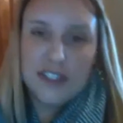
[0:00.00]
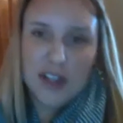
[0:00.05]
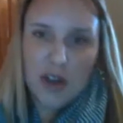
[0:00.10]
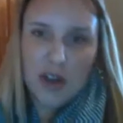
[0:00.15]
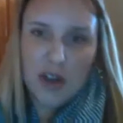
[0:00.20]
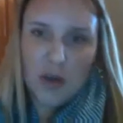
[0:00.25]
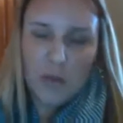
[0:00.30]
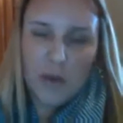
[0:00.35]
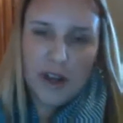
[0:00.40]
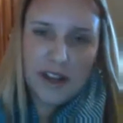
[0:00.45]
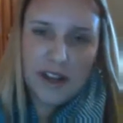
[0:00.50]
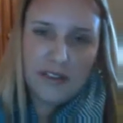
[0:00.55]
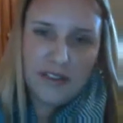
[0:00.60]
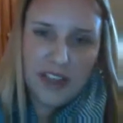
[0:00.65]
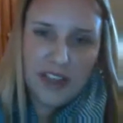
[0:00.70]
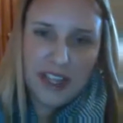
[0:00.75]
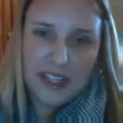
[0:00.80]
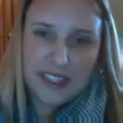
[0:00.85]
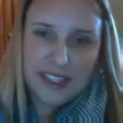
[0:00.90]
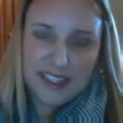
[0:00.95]
So one
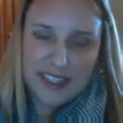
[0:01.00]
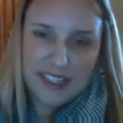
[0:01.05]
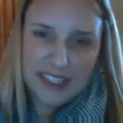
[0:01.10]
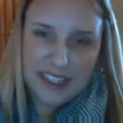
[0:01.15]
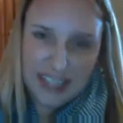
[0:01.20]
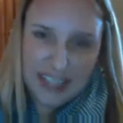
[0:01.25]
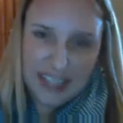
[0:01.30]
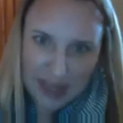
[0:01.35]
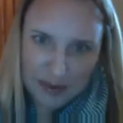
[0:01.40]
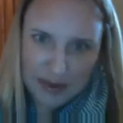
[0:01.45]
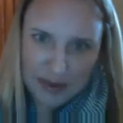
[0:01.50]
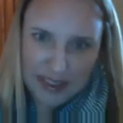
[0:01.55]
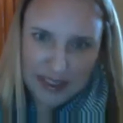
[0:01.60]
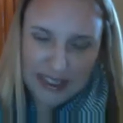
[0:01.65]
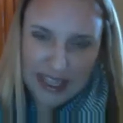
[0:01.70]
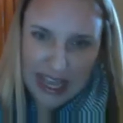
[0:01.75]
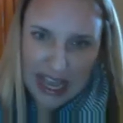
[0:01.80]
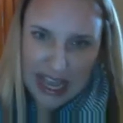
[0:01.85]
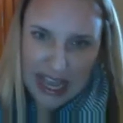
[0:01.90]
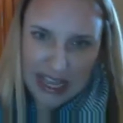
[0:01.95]
of the tips
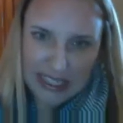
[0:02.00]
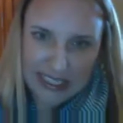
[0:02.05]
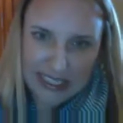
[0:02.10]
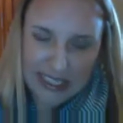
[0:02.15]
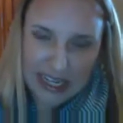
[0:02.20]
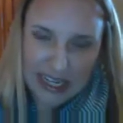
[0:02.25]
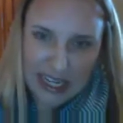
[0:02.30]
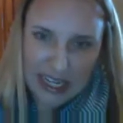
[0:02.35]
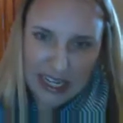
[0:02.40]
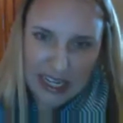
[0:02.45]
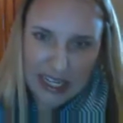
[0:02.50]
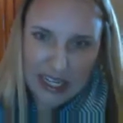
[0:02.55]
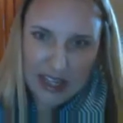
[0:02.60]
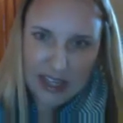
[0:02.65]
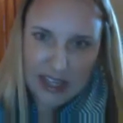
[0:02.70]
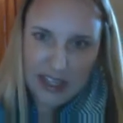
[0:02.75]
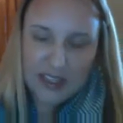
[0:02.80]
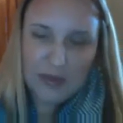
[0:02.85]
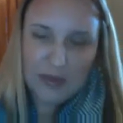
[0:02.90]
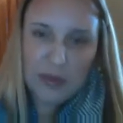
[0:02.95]
that
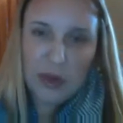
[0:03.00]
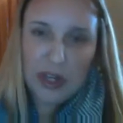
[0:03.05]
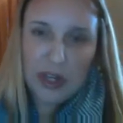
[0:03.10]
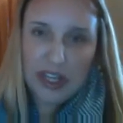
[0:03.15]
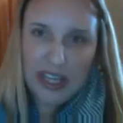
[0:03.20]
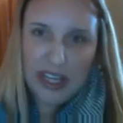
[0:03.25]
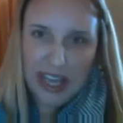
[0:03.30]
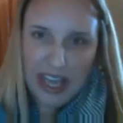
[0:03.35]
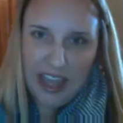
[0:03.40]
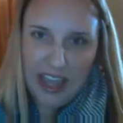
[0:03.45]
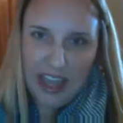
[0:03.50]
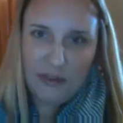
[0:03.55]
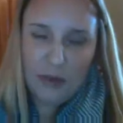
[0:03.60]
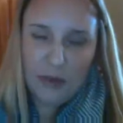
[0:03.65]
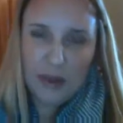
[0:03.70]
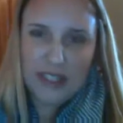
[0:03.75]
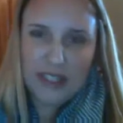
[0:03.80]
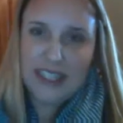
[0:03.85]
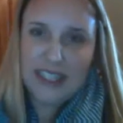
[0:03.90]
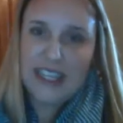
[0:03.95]
this book gave
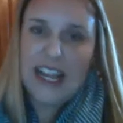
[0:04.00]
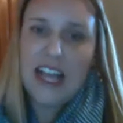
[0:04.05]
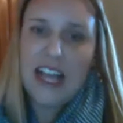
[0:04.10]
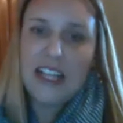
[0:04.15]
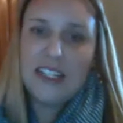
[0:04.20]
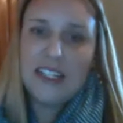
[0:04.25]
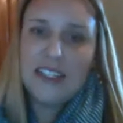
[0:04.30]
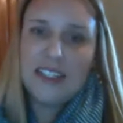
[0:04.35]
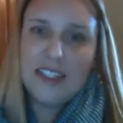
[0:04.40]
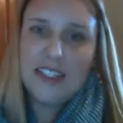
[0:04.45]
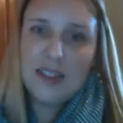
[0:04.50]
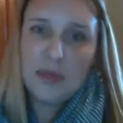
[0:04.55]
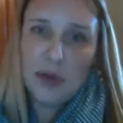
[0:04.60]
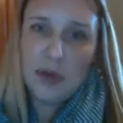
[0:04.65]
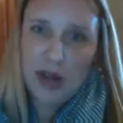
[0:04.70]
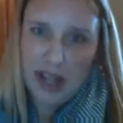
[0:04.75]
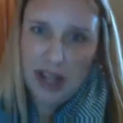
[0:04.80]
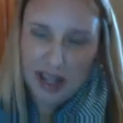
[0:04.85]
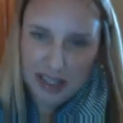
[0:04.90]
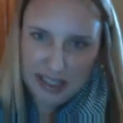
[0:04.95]
was analysis
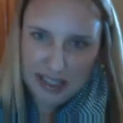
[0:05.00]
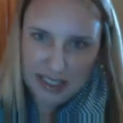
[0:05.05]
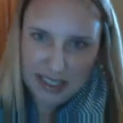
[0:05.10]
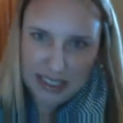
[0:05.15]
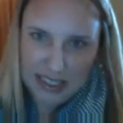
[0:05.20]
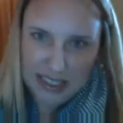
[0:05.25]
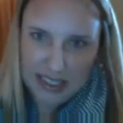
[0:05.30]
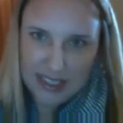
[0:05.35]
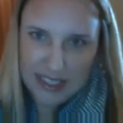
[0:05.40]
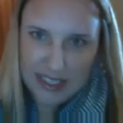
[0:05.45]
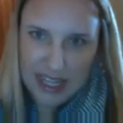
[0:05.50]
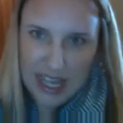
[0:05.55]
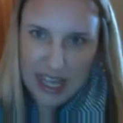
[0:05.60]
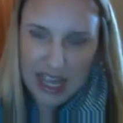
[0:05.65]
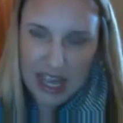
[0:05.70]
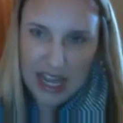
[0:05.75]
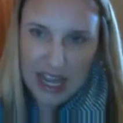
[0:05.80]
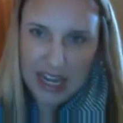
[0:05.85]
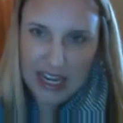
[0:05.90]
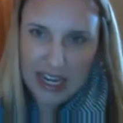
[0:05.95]
paralysis.
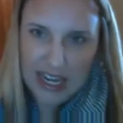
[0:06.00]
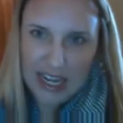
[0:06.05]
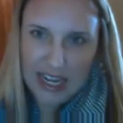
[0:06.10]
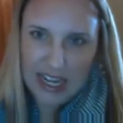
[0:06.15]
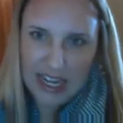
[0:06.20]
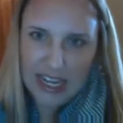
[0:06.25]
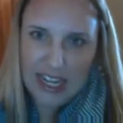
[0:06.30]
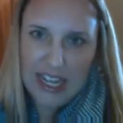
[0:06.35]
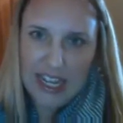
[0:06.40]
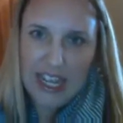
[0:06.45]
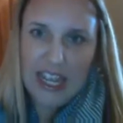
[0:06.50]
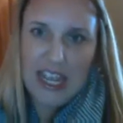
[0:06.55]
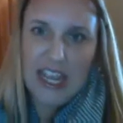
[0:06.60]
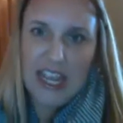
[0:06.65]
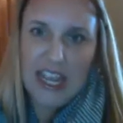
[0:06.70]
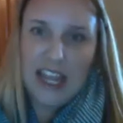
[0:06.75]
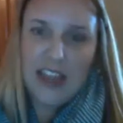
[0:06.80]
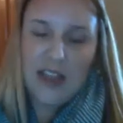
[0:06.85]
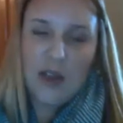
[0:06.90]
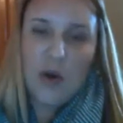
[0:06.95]
And
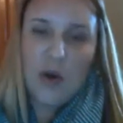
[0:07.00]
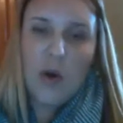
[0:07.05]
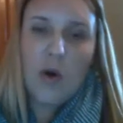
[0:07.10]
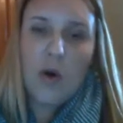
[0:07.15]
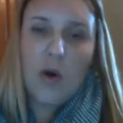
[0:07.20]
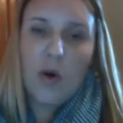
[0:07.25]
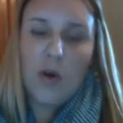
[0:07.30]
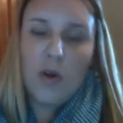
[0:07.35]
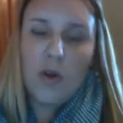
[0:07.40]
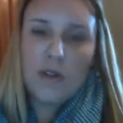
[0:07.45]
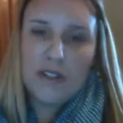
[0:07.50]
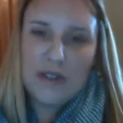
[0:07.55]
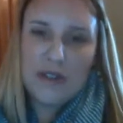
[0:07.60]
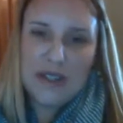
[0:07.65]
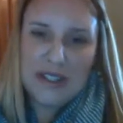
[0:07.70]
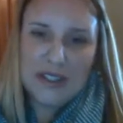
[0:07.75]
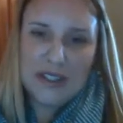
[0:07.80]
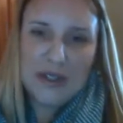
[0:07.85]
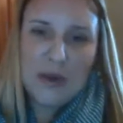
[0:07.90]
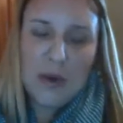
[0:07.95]

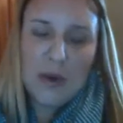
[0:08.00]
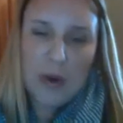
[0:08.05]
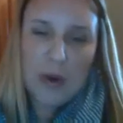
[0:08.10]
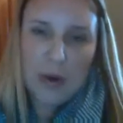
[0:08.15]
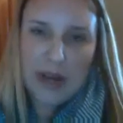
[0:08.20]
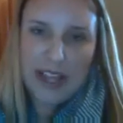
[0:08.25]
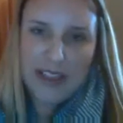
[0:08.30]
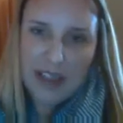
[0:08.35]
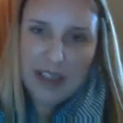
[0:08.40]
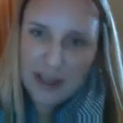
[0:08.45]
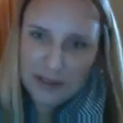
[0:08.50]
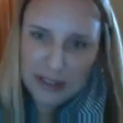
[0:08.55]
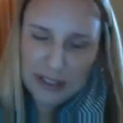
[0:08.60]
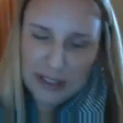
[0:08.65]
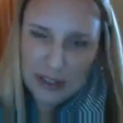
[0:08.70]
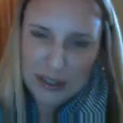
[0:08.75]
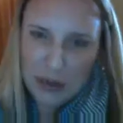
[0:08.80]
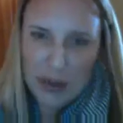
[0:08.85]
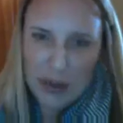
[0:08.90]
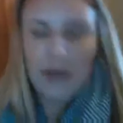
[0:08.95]
this quote, I loved
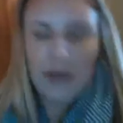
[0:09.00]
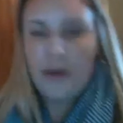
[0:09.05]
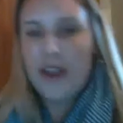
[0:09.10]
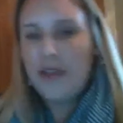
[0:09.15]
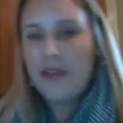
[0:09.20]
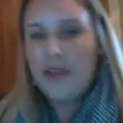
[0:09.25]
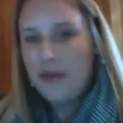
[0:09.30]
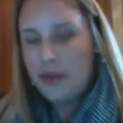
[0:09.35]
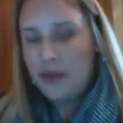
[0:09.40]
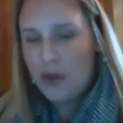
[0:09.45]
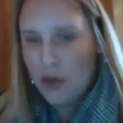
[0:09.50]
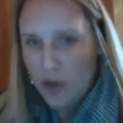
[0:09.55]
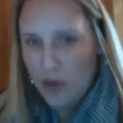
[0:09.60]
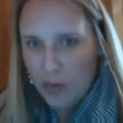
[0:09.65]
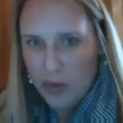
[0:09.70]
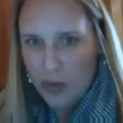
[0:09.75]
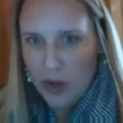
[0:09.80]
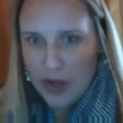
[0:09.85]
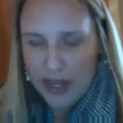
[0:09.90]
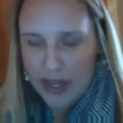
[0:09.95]
this quote. I read through the
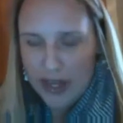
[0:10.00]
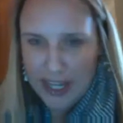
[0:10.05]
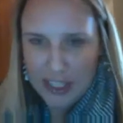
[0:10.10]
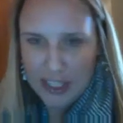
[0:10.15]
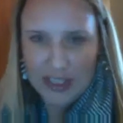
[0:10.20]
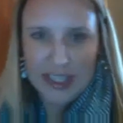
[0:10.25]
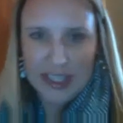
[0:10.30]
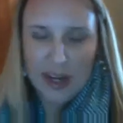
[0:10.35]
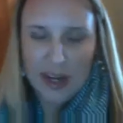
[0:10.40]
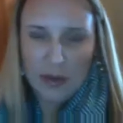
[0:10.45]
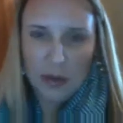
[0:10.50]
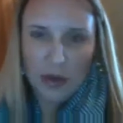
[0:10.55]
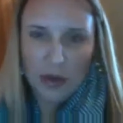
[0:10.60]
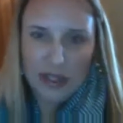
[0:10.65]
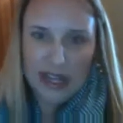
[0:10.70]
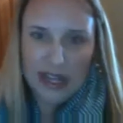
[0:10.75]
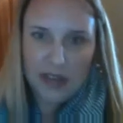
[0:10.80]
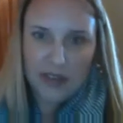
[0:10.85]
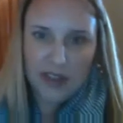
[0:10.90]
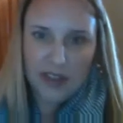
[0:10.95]
whole book and I just kind of
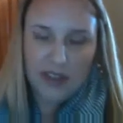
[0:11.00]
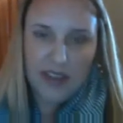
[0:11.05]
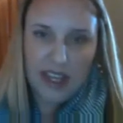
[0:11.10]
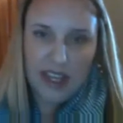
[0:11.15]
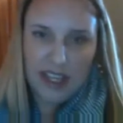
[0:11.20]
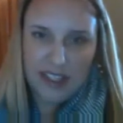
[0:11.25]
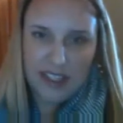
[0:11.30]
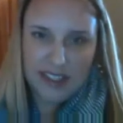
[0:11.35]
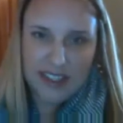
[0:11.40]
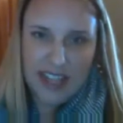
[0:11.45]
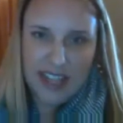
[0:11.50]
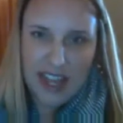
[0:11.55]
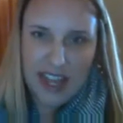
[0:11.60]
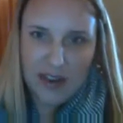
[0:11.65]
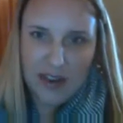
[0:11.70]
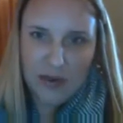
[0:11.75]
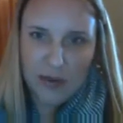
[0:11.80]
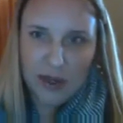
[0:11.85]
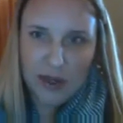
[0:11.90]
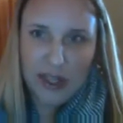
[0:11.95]
pulled out the things
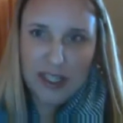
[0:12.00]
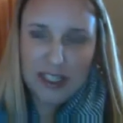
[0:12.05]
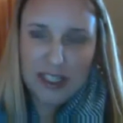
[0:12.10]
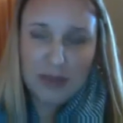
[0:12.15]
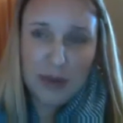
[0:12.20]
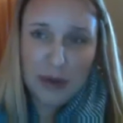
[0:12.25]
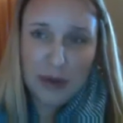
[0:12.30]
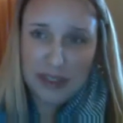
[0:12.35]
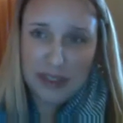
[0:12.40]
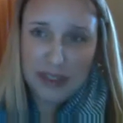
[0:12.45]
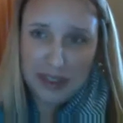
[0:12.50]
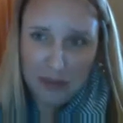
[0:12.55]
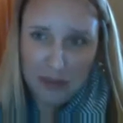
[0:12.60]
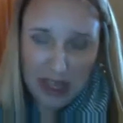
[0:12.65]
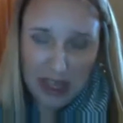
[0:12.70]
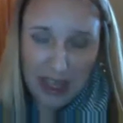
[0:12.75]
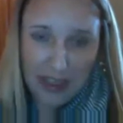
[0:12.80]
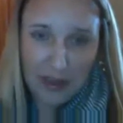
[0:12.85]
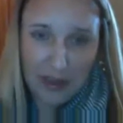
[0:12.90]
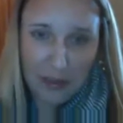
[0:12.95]
that really spoke to
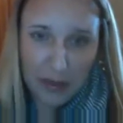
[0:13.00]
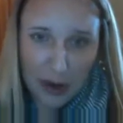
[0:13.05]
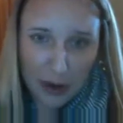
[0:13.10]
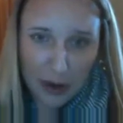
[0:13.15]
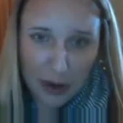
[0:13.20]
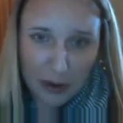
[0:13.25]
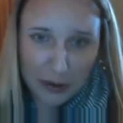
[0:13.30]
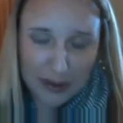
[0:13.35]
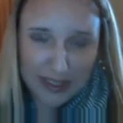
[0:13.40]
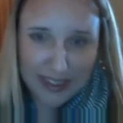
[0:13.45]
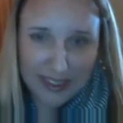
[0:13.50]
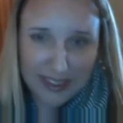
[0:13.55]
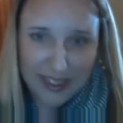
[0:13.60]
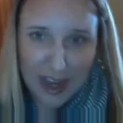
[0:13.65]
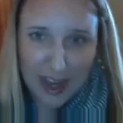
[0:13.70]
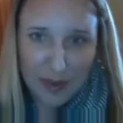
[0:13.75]
me the most